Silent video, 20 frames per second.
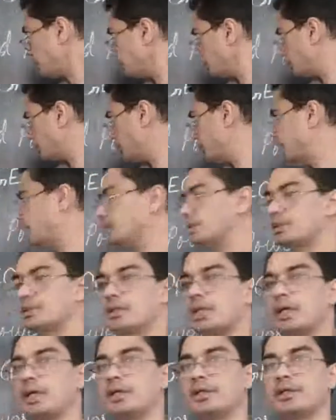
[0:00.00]
So
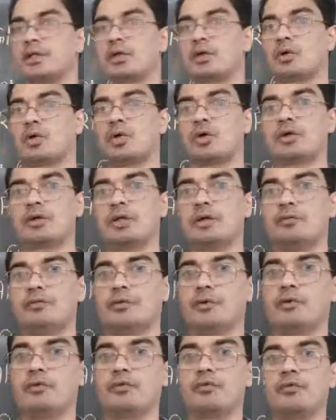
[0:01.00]
inside the rock,
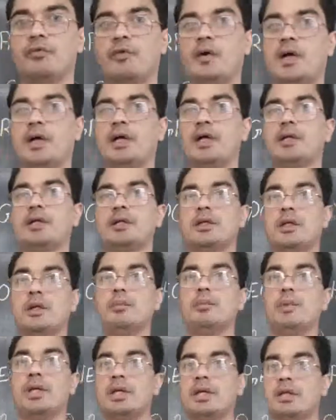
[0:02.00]
if you
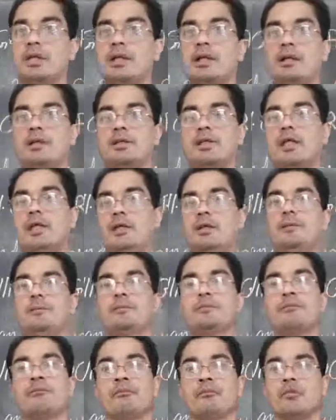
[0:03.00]
find mineral
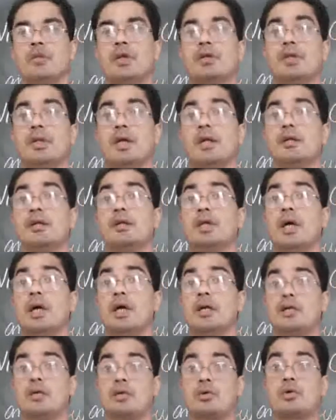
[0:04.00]
there, then
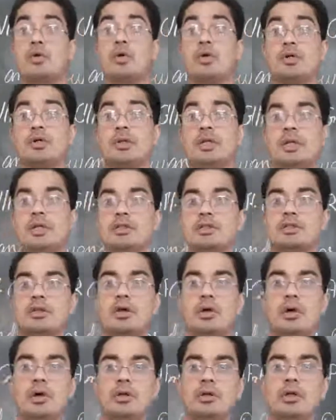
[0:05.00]
that rock is
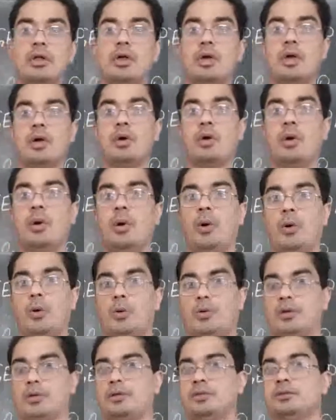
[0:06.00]
called
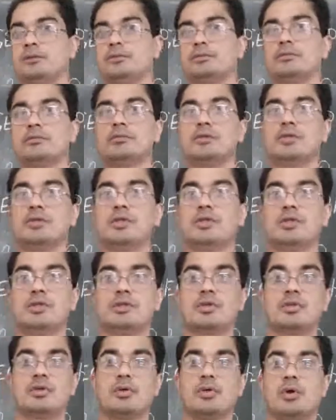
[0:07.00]
ore.
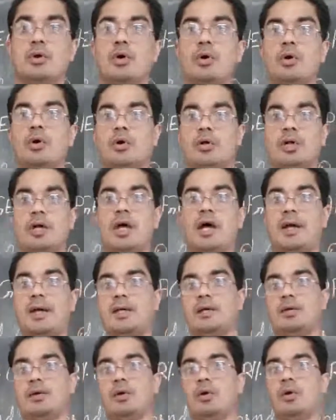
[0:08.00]
So ore,
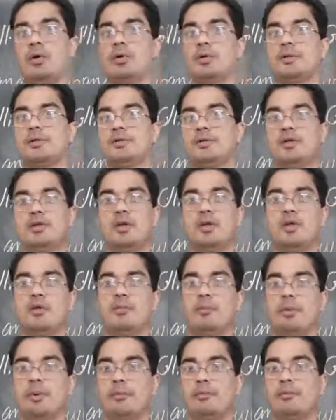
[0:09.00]
iron
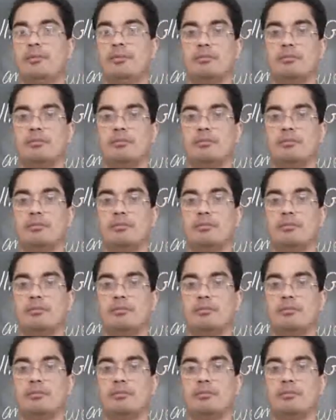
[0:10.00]
ore,